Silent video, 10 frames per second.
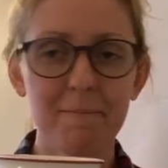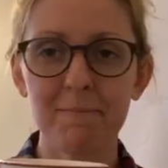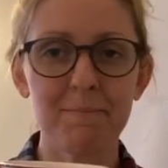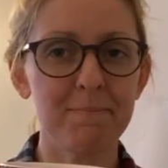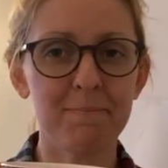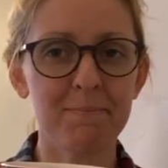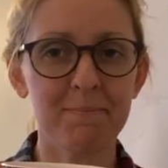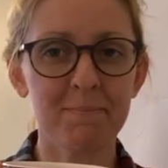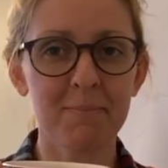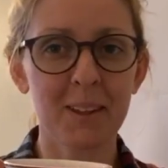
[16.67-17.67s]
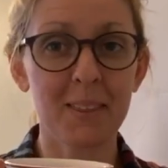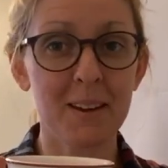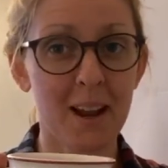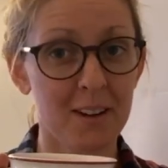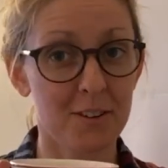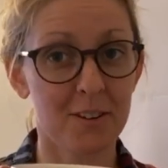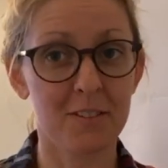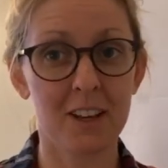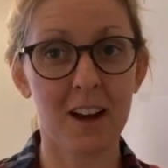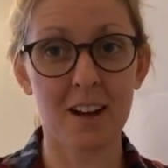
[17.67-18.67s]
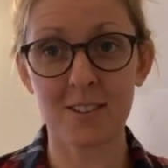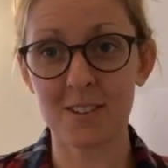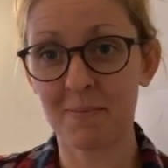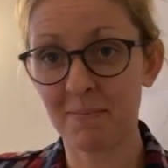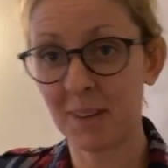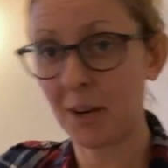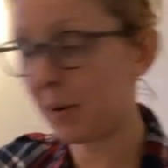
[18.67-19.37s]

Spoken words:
The nectar of the gods. Here we